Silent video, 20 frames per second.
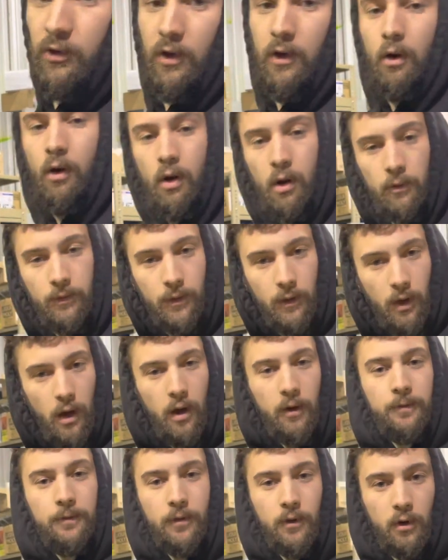They are off the
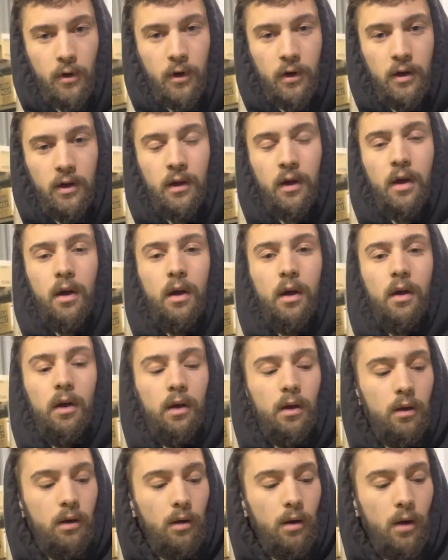F30
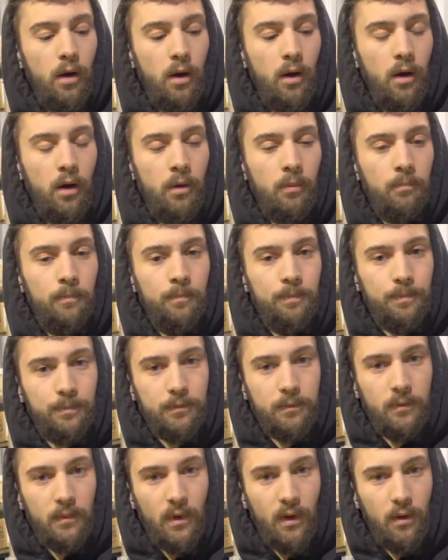
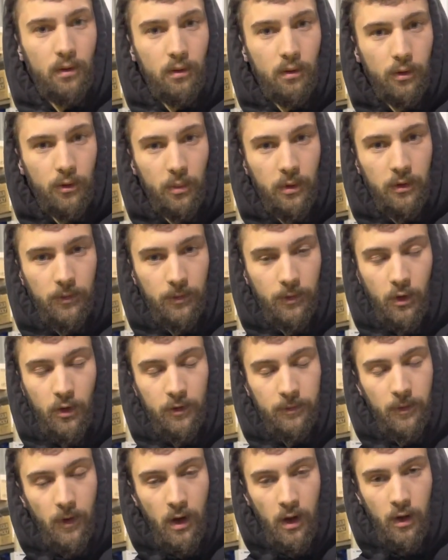
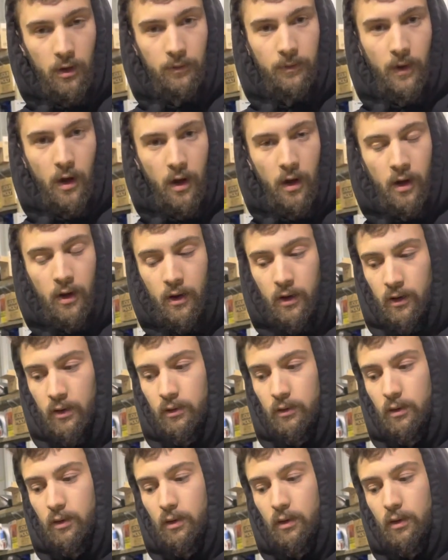335i.
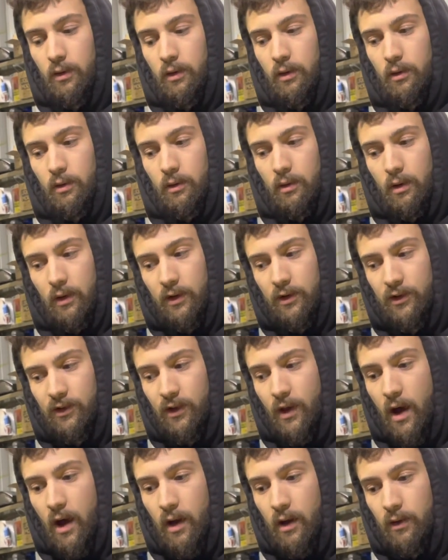It's
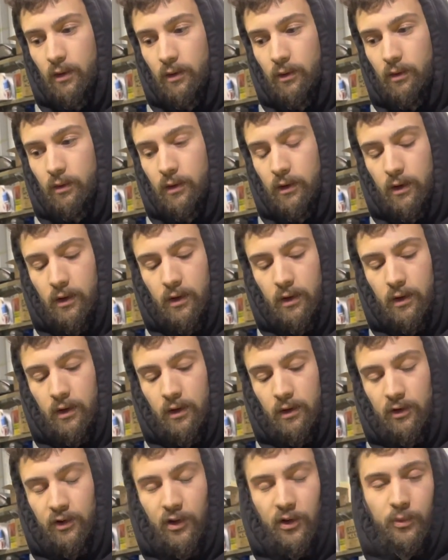not
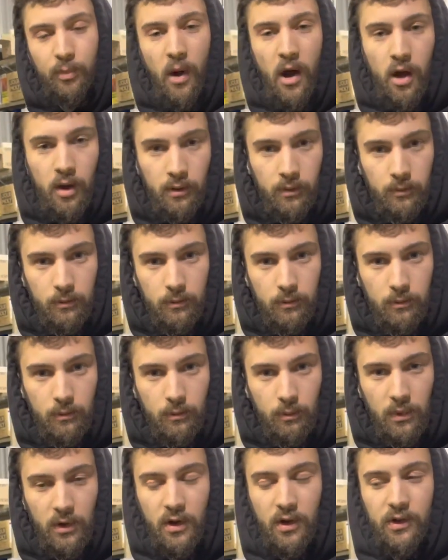the 6-pot,
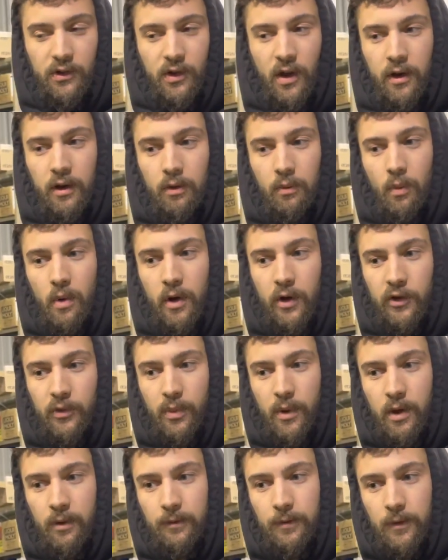because I didn't want to
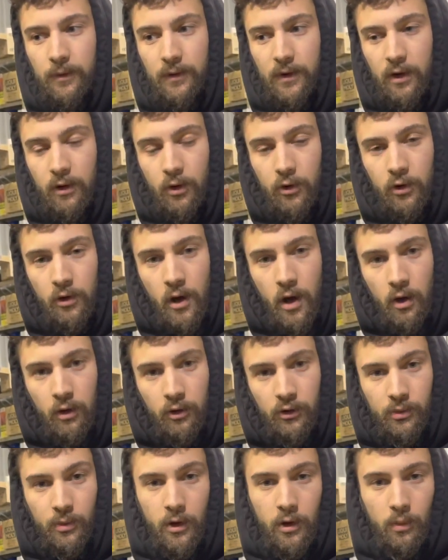spend
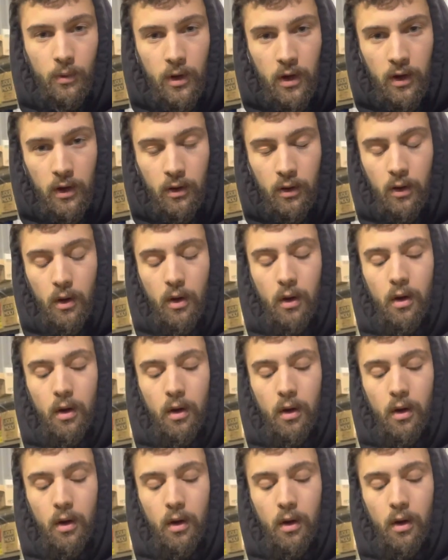$1,500 right away